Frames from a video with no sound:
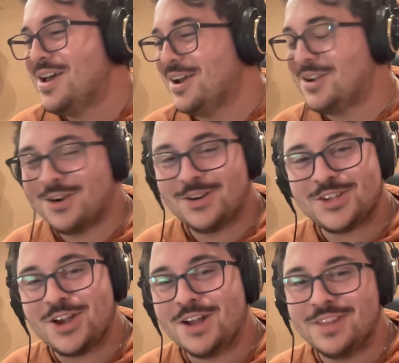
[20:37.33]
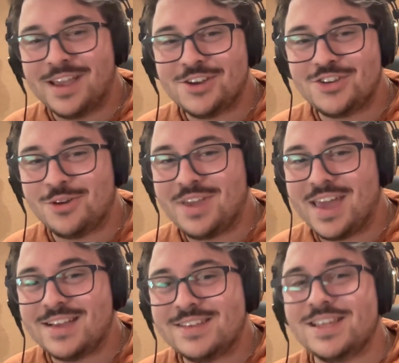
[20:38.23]
a Curse Conlang
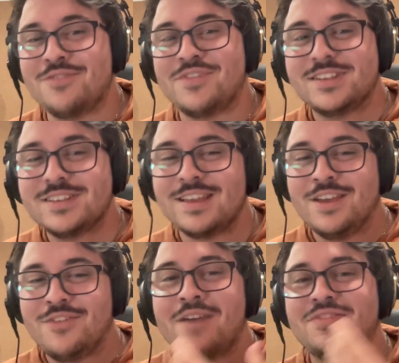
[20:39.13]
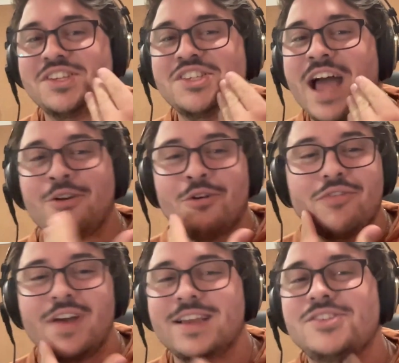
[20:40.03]
showcase. If I have to
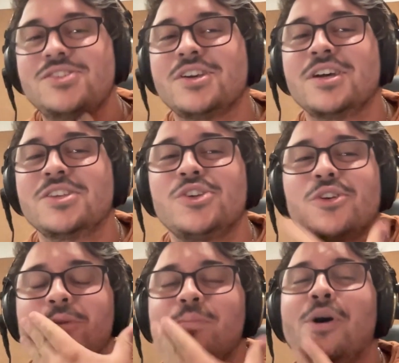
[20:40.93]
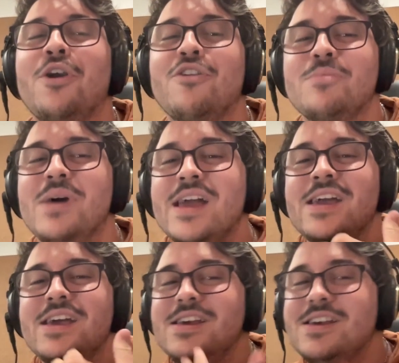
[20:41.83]
sacrifice a certain part of
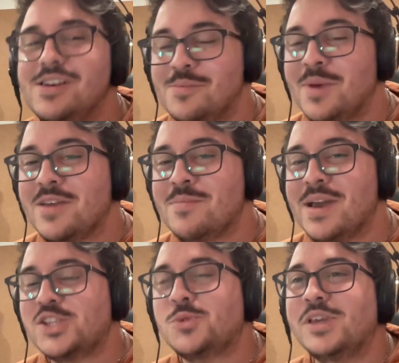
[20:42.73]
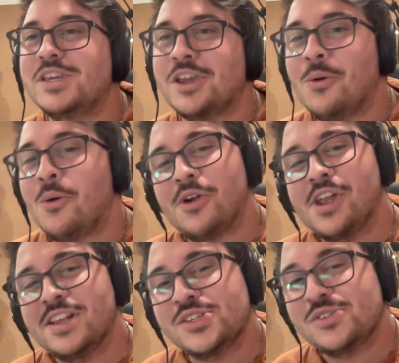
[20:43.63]
my speaking
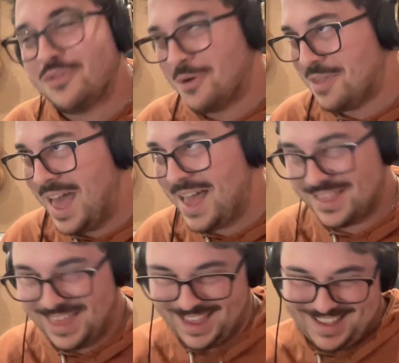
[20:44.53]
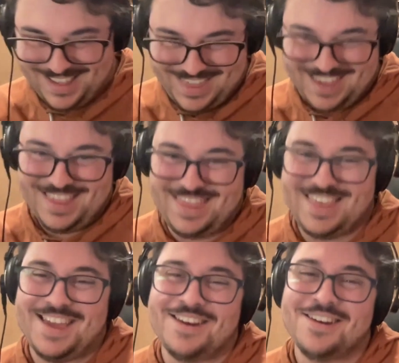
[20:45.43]
organs for
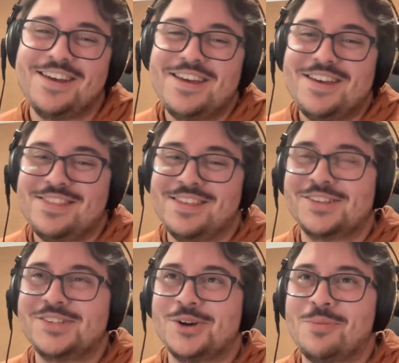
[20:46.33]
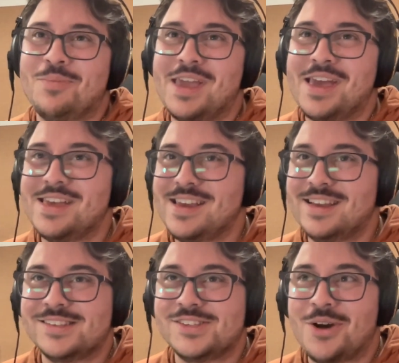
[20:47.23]
that, then so be it.
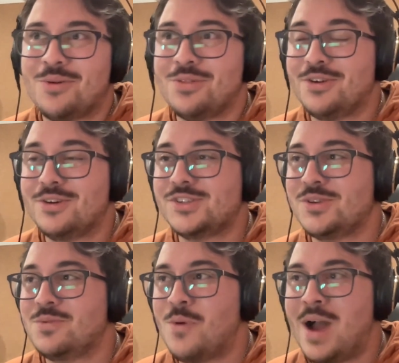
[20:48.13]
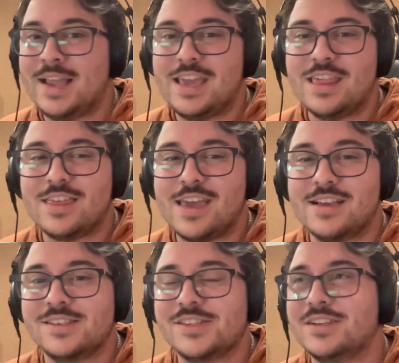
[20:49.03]
And so there's some wacky
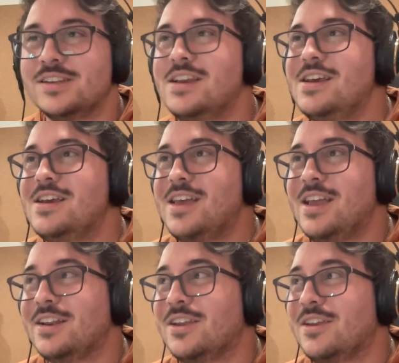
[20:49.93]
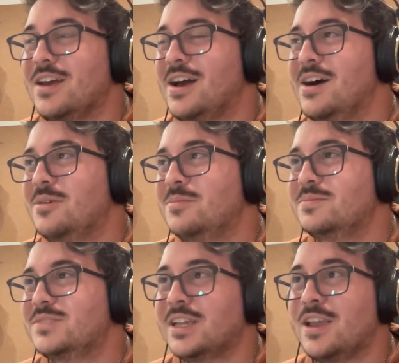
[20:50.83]
things in
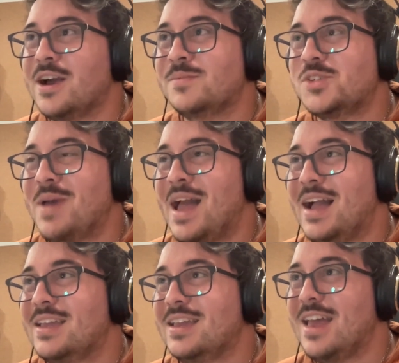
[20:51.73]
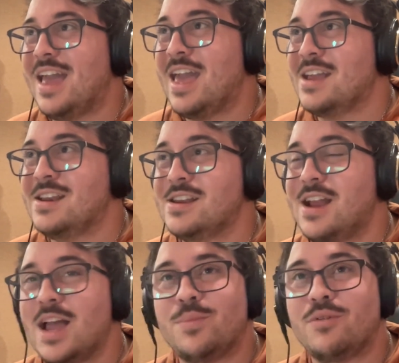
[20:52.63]
Gumsmack and in
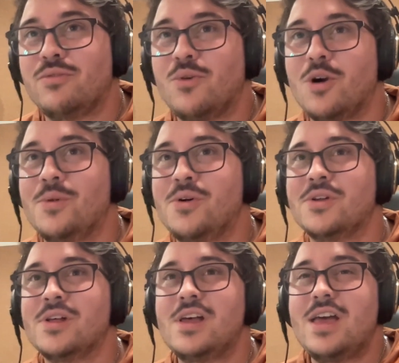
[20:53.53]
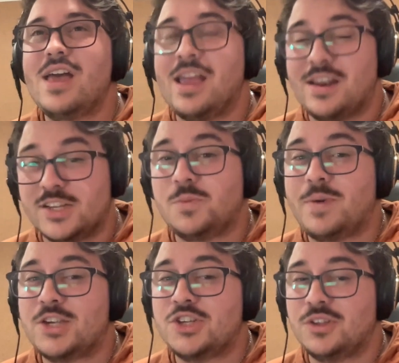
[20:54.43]
Hyperformal, and
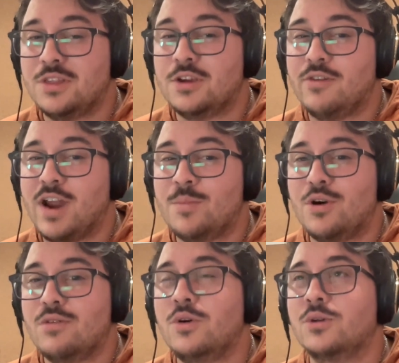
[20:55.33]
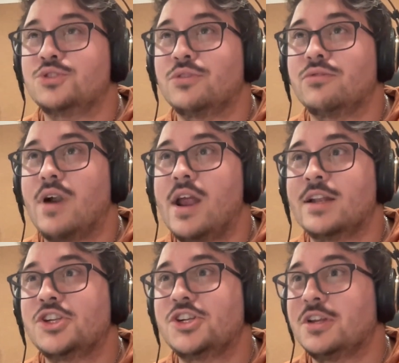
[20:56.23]
especially the grammar of Ultra
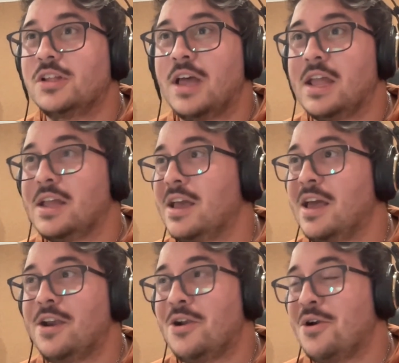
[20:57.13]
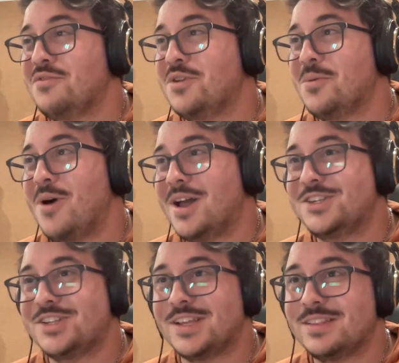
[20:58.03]
French. Like, I don't know if you
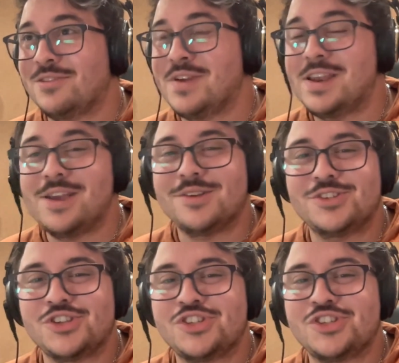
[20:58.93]
watched it. The video is just